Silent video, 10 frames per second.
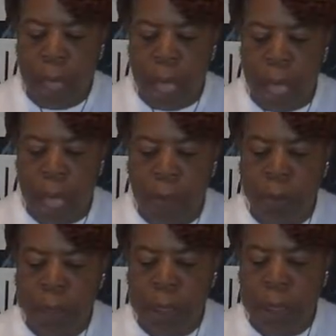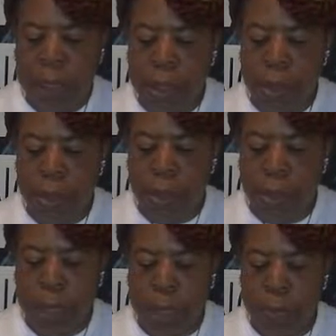how did you
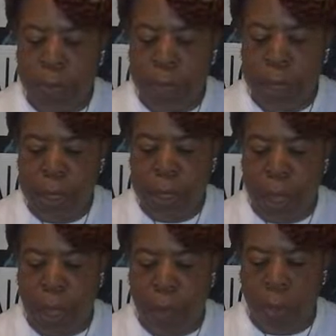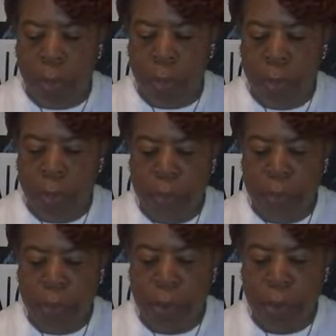get to be the owner
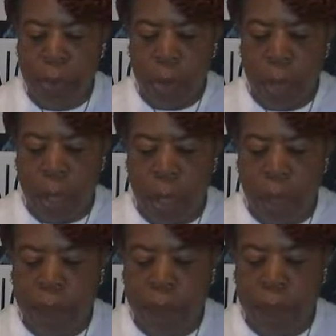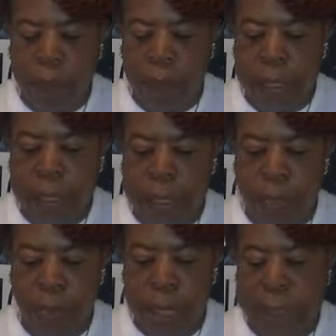of these
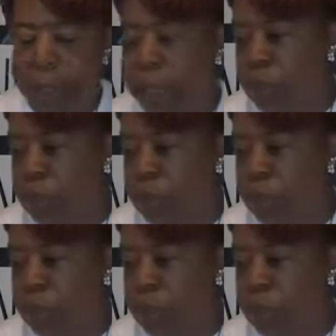wrestling